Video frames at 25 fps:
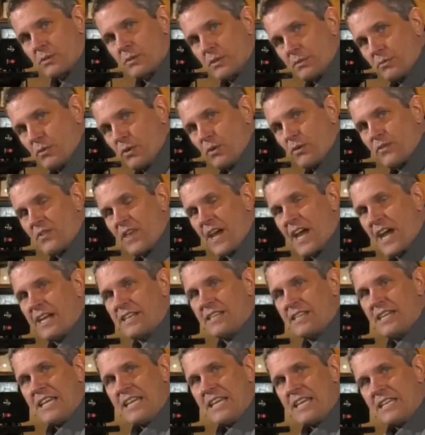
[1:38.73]
We move
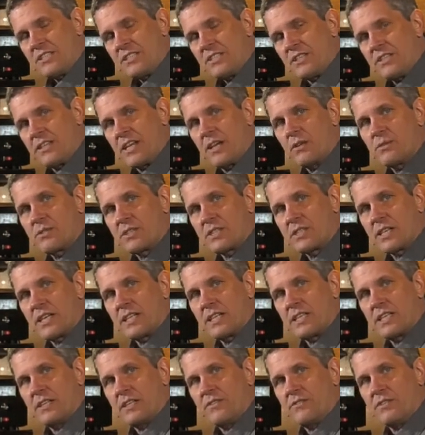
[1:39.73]
that to the
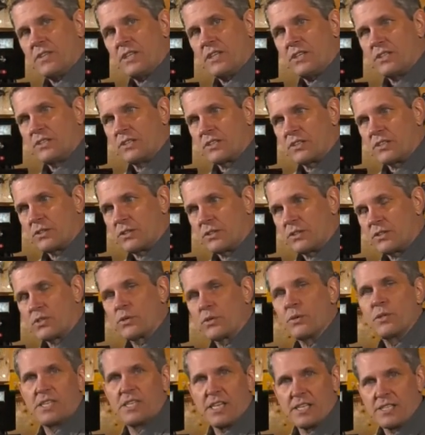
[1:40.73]
outside of the vehicle
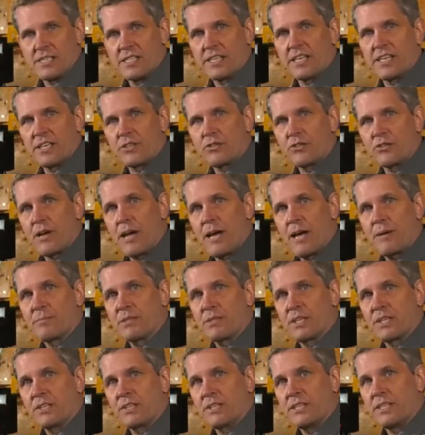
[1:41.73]
so it doesn't get
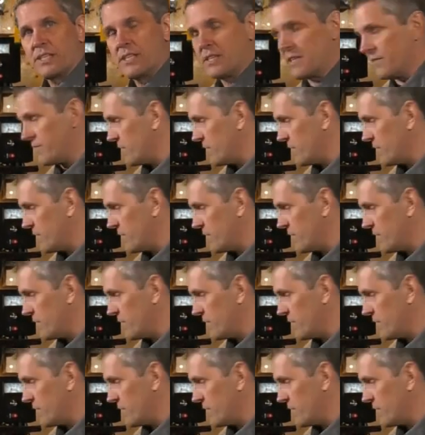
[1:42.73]
trapped underneath the